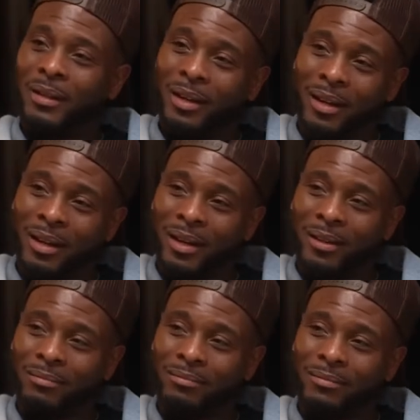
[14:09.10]

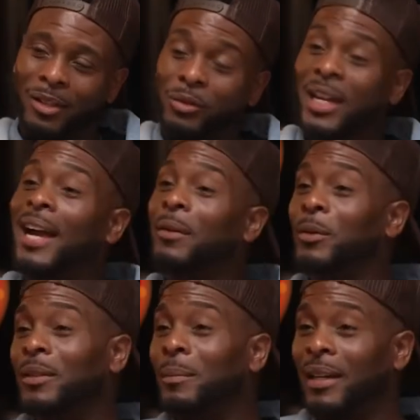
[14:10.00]
die
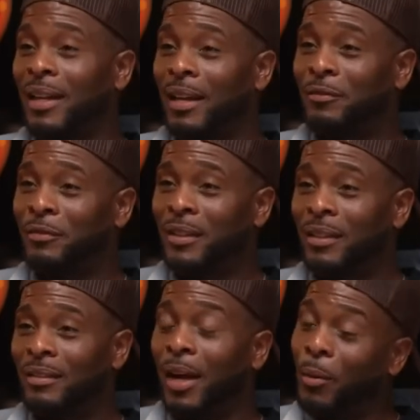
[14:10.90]
within my life
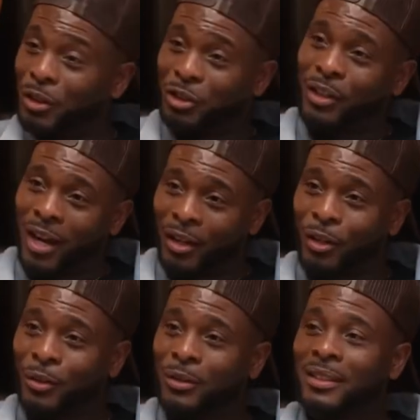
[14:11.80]
that were in
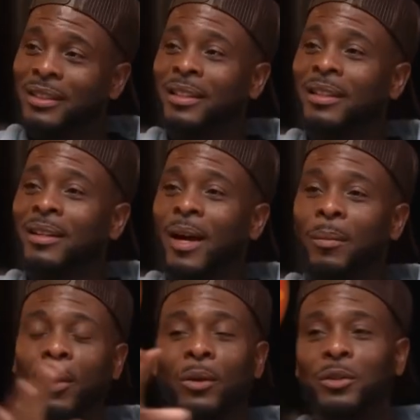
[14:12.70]
Chicago,
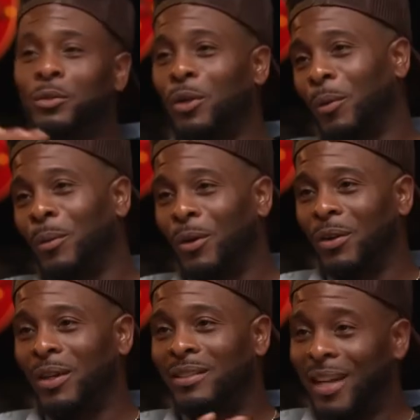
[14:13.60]
I'm going through
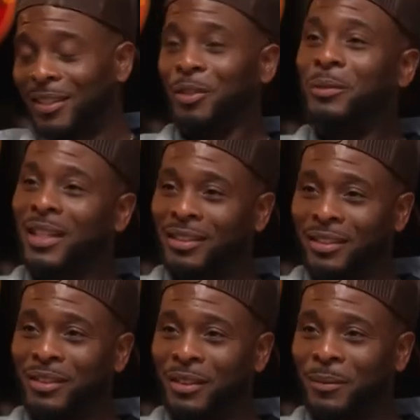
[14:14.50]
turmoil in a toxic
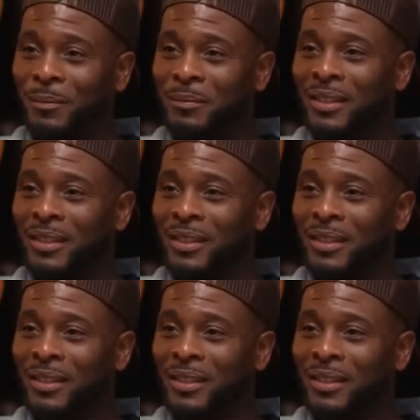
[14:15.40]
relationship.